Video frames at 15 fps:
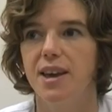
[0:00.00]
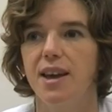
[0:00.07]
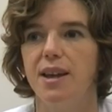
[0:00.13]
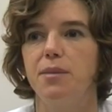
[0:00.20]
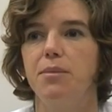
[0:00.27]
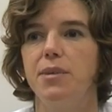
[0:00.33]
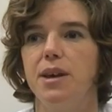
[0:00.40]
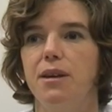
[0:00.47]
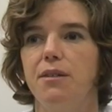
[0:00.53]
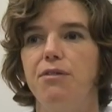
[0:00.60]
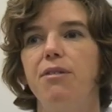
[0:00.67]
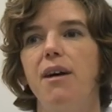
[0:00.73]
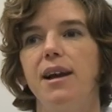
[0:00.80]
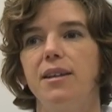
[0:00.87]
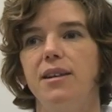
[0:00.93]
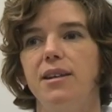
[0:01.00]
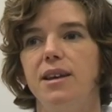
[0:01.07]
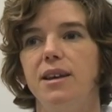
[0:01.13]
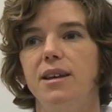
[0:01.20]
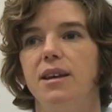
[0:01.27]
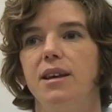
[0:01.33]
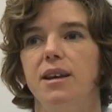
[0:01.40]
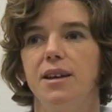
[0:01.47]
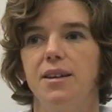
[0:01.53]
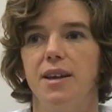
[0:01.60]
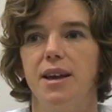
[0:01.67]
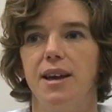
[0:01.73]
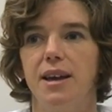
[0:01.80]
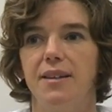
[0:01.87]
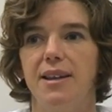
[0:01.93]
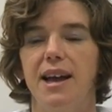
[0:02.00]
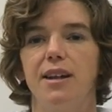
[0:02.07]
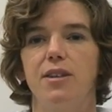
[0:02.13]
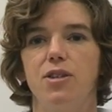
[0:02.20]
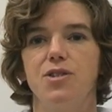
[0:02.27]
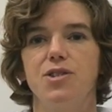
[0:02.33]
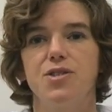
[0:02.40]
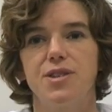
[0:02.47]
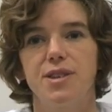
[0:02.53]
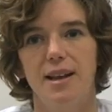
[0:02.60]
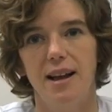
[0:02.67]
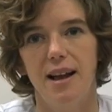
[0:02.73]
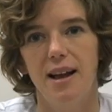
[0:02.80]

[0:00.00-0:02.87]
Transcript: can be finally uh, diagnosed